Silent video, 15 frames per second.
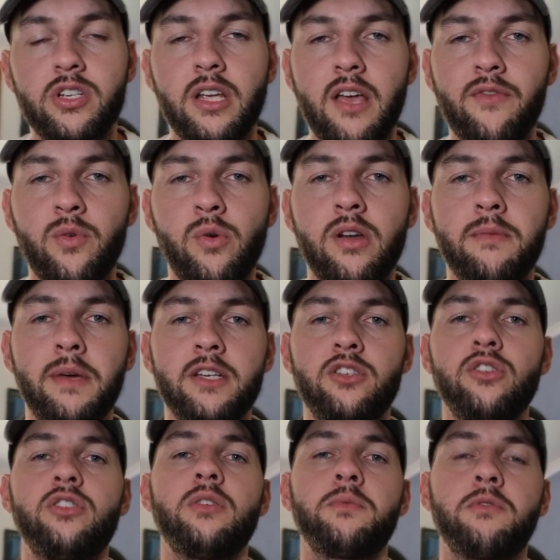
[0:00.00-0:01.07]
everyone. Make sure you
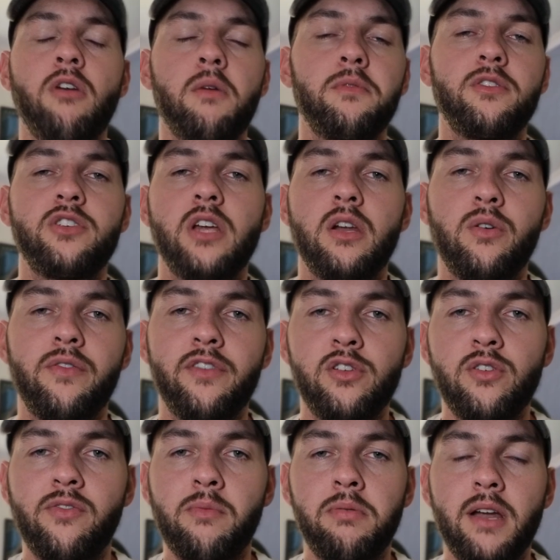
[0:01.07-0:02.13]
subscribe to the channel if you're new
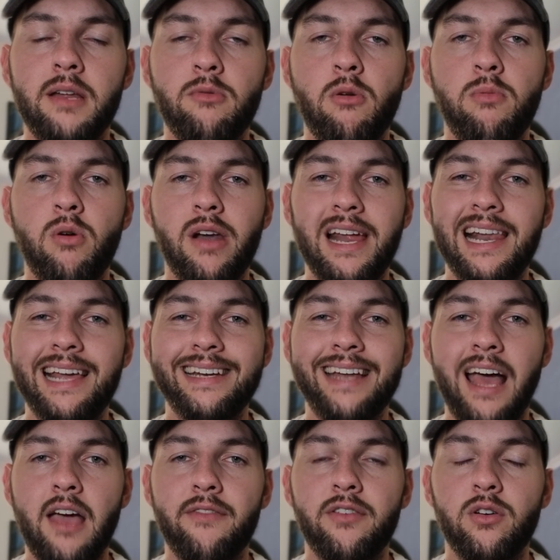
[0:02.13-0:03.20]
for plenty more Port Adelaide
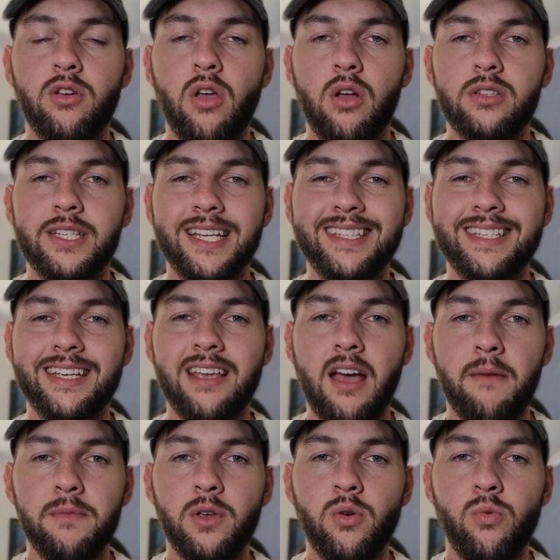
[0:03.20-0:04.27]
AFL content to
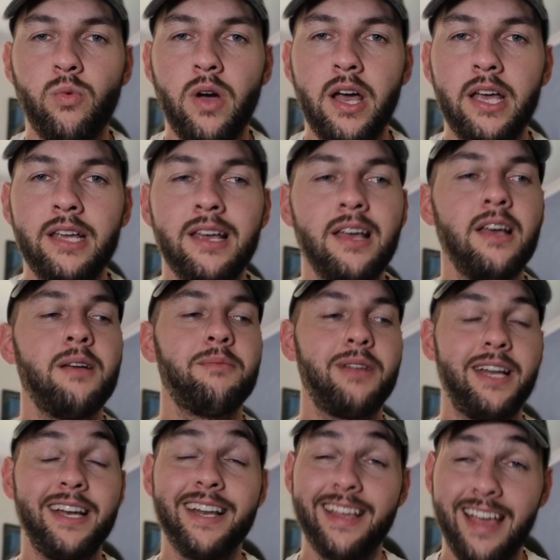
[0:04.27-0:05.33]
come your way.
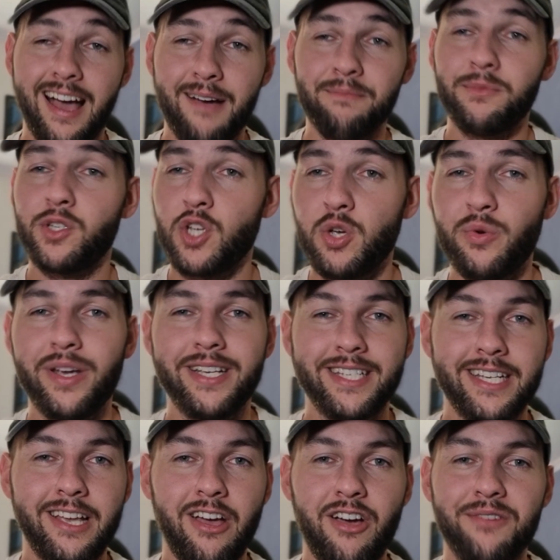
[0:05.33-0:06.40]
Plenty to come, 2 weeks to
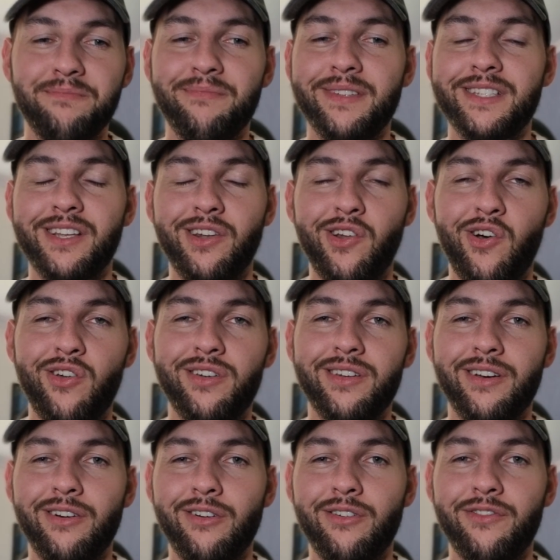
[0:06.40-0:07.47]
go. It's a lot
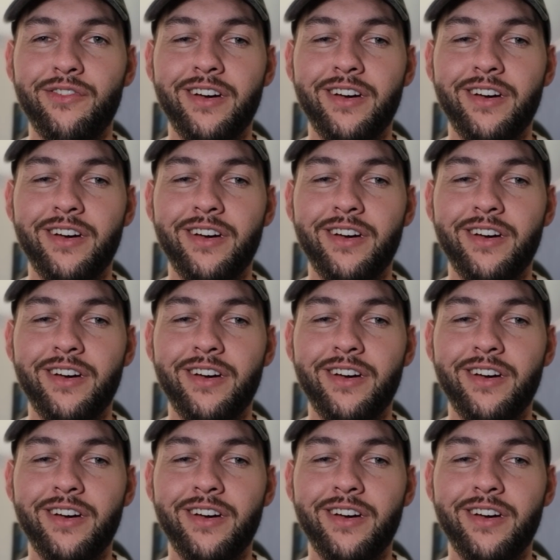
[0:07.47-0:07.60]
of